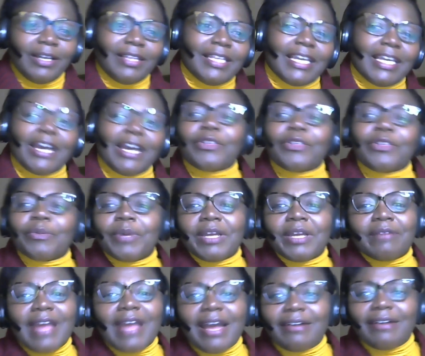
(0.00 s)
the other way
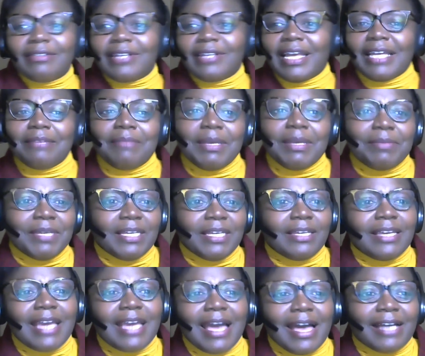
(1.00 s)
around and
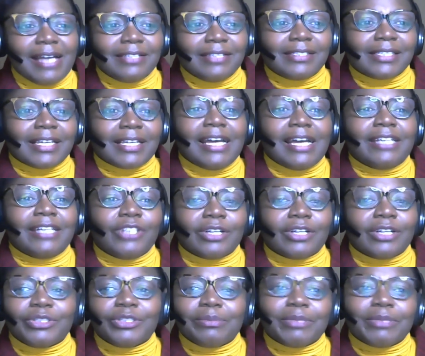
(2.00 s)
maybe ask Dr.